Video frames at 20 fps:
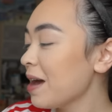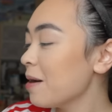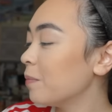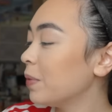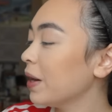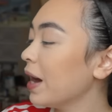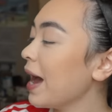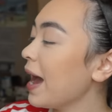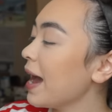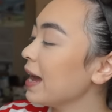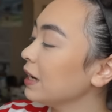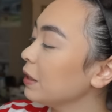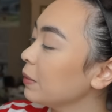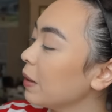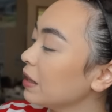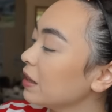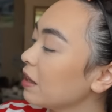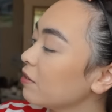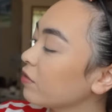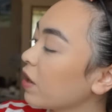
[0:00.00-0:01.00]
But
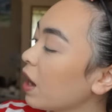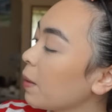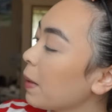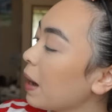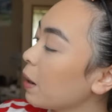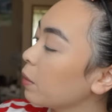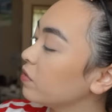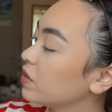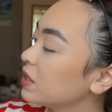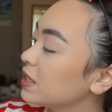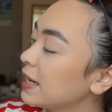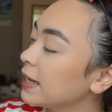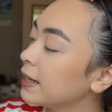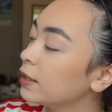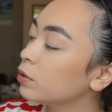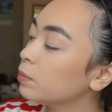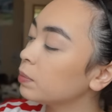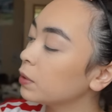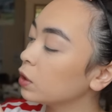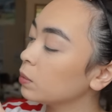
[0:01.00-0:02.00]
anyway, they've come out with a
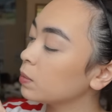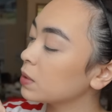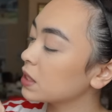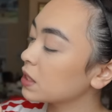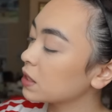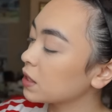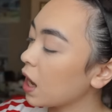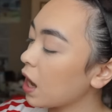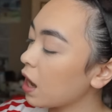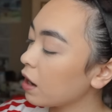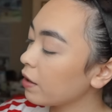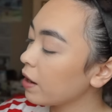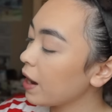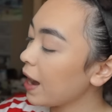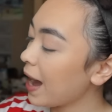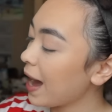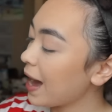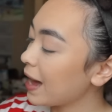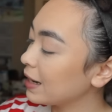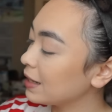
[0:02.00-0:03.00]
teal blue
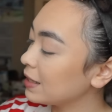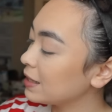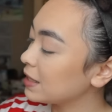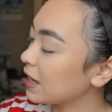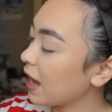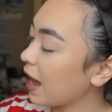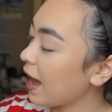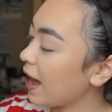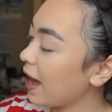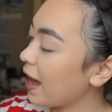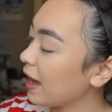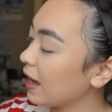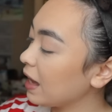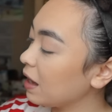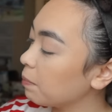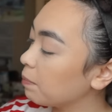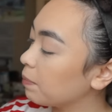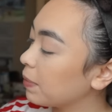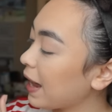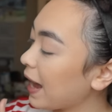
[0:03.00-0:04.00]
mascara and
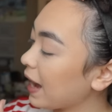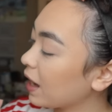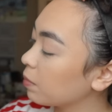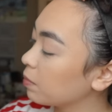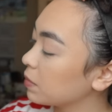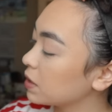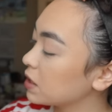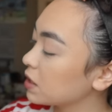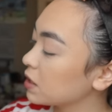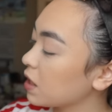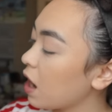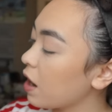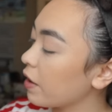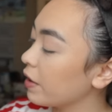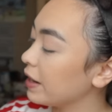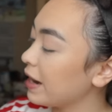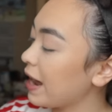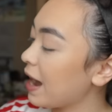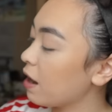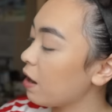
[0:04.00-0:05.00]
a black
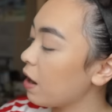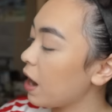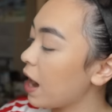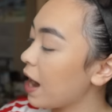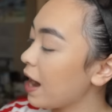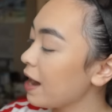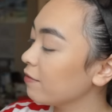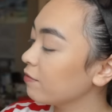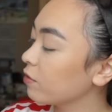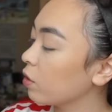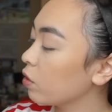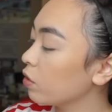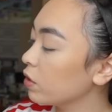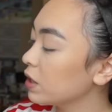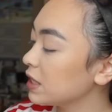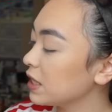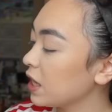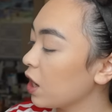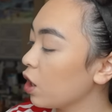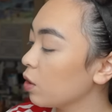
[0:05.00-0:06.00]
mascara. Now, I've
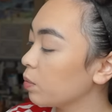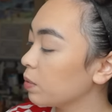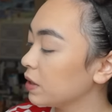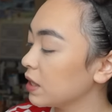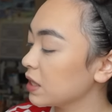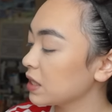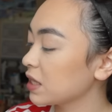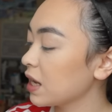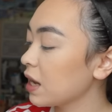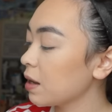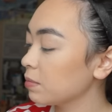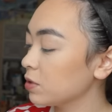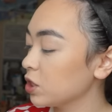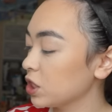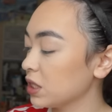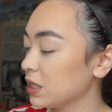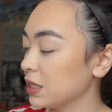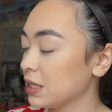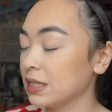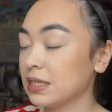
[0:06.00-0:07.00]
already opened this up
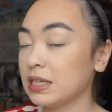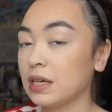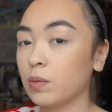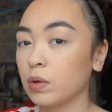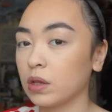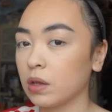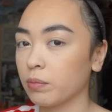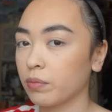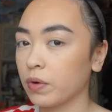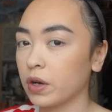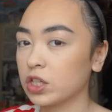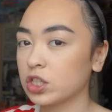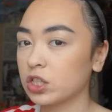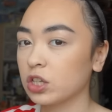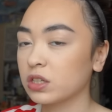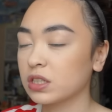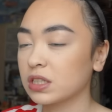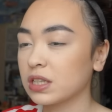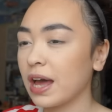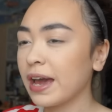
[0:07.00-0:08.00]
just to see what the brush
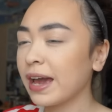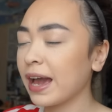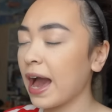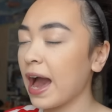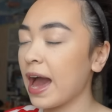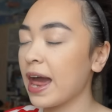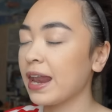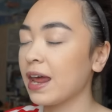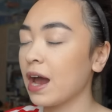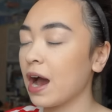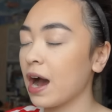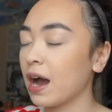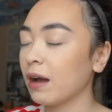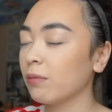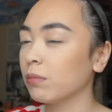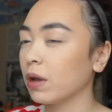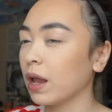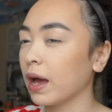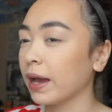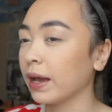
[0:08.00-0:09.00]
looks like, and
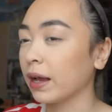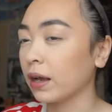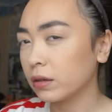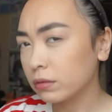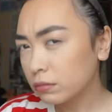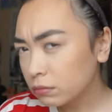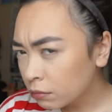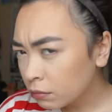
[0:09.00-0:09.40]
I'm like,